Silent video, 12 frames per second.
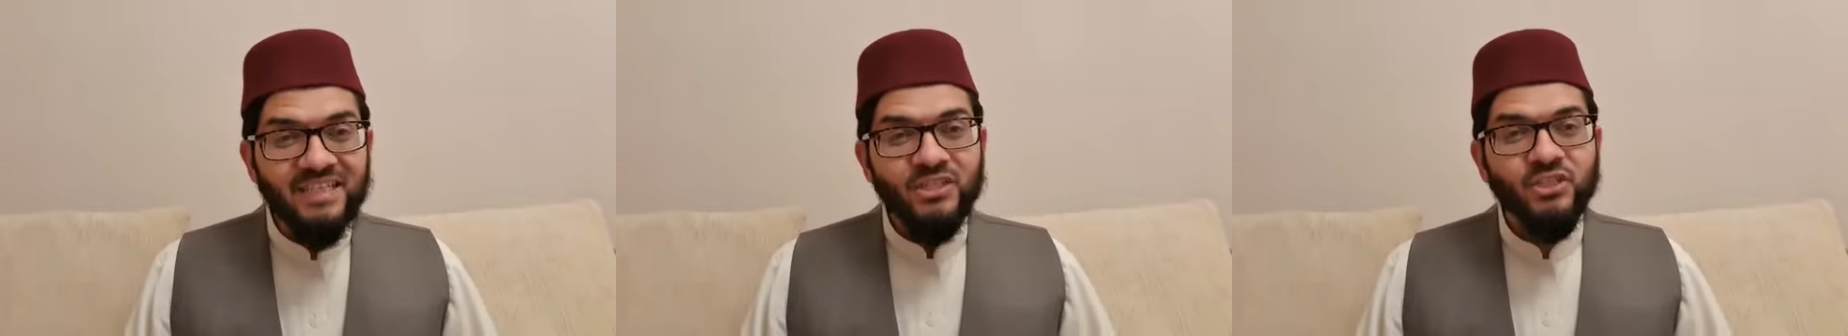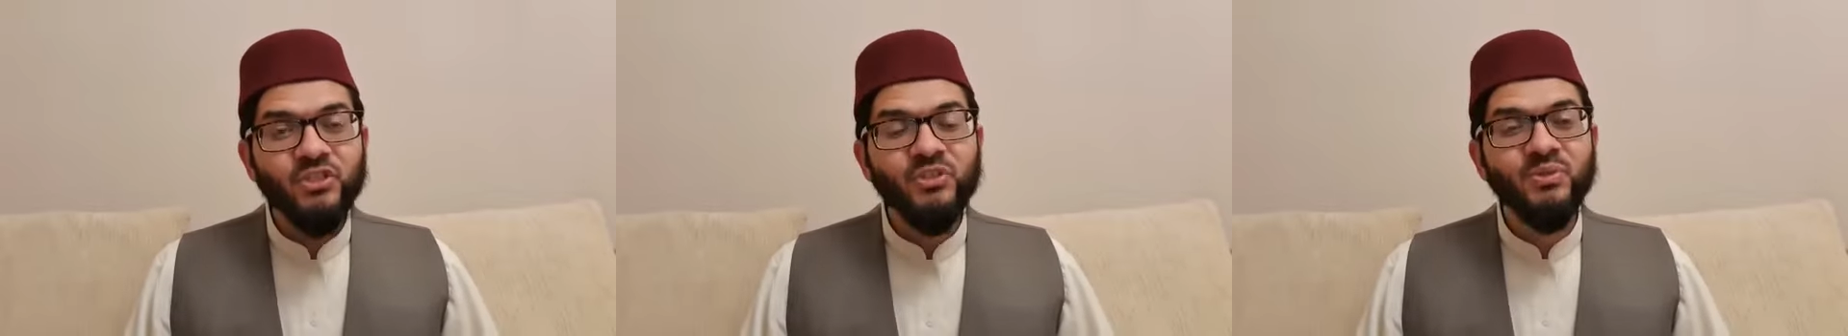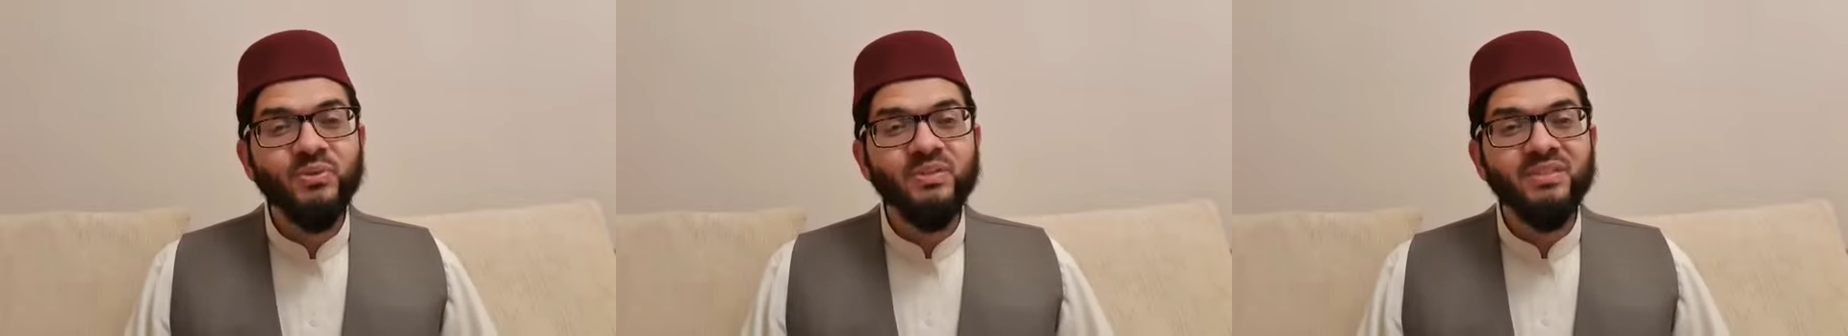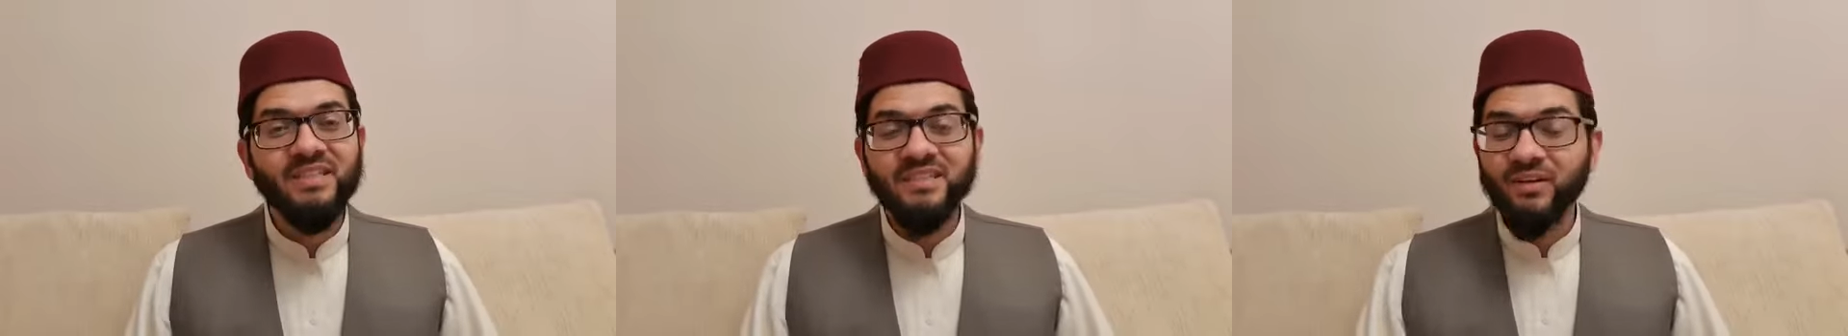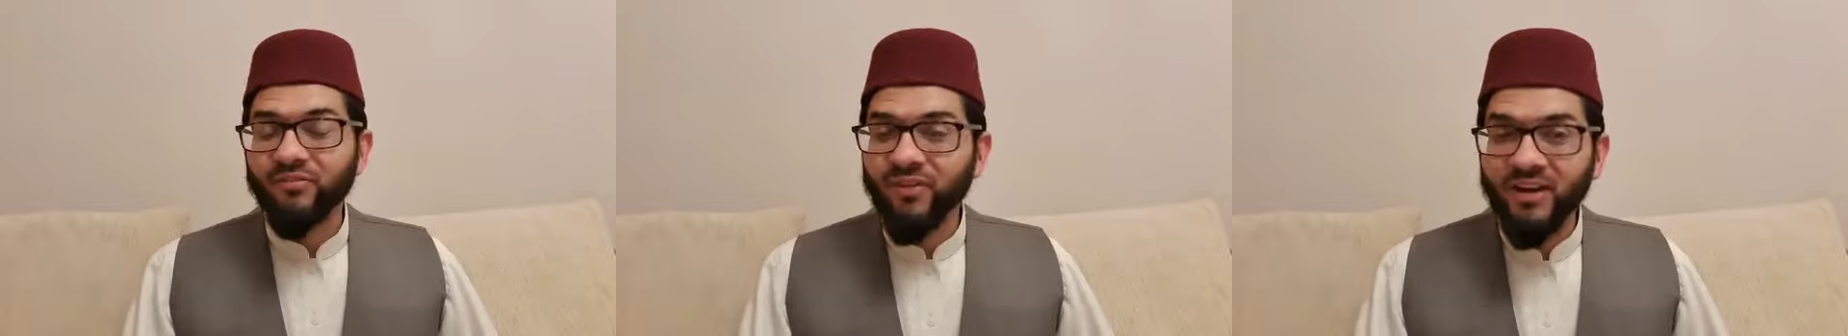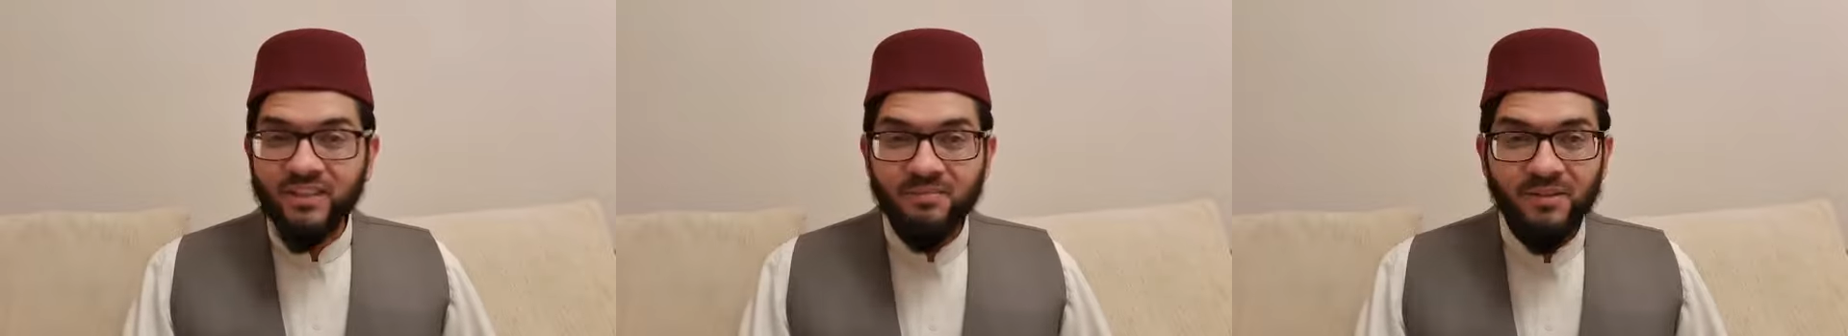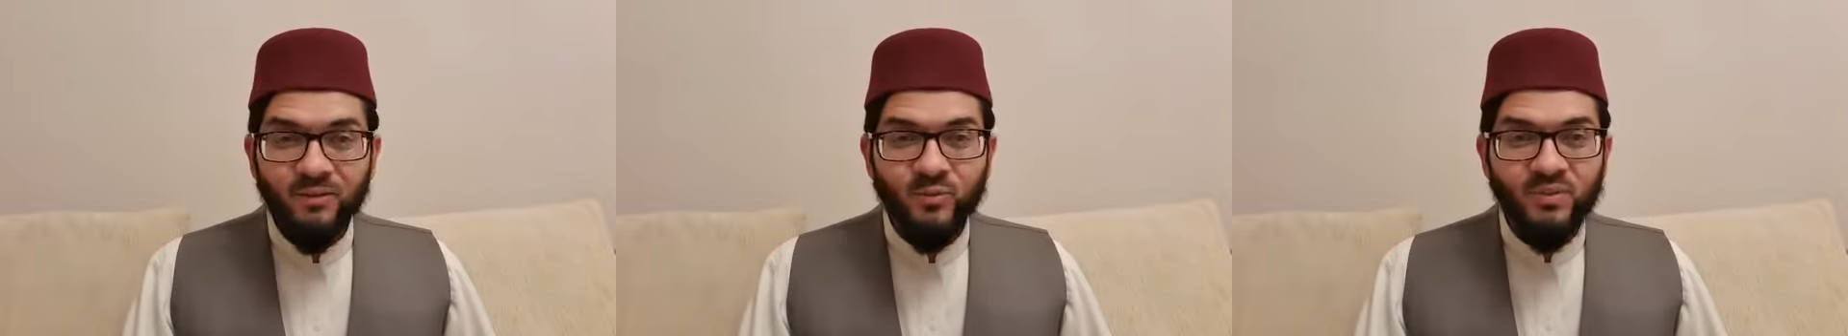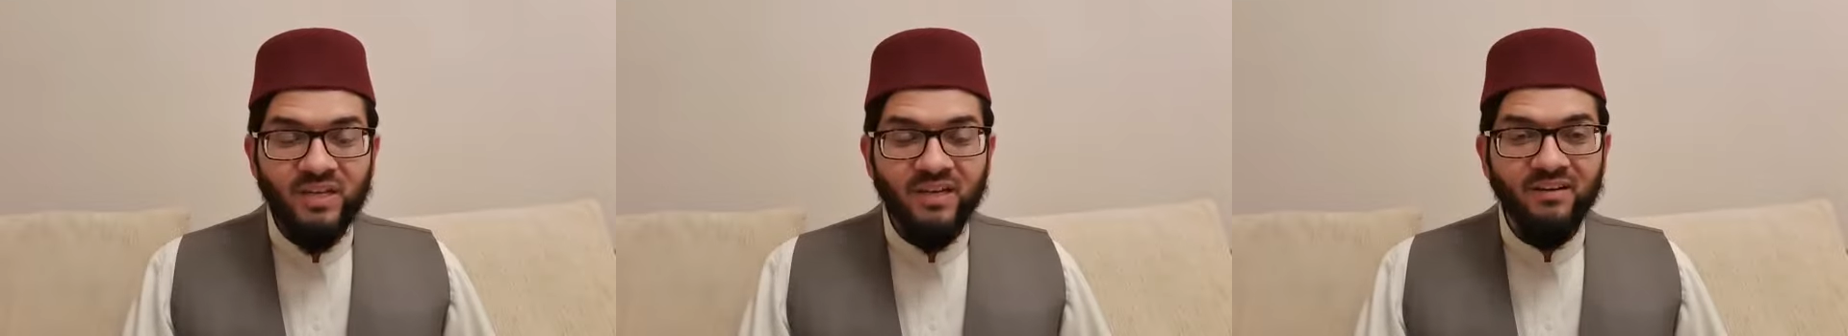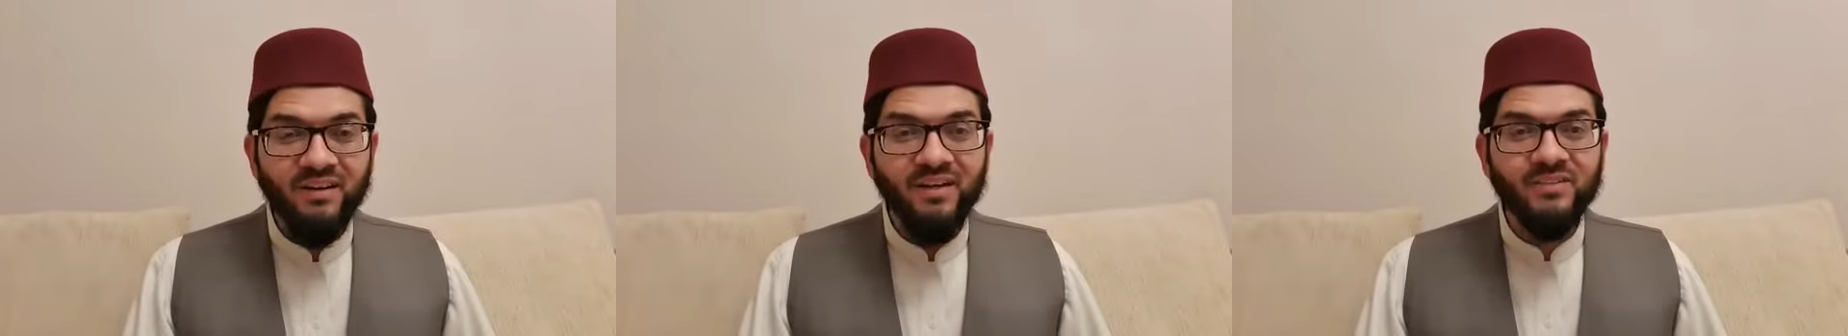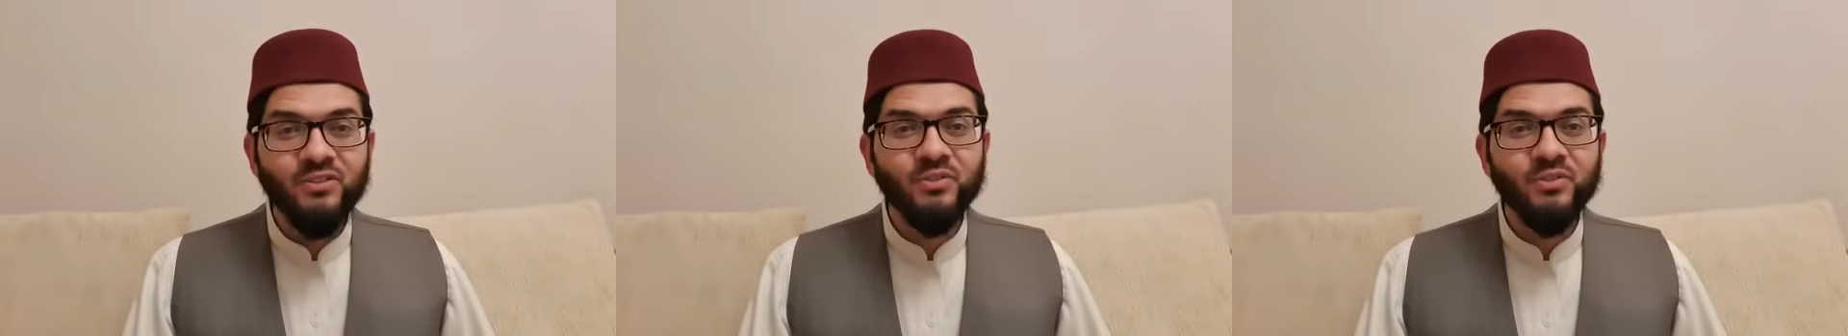to Sayyida Fatima Az-Zahra,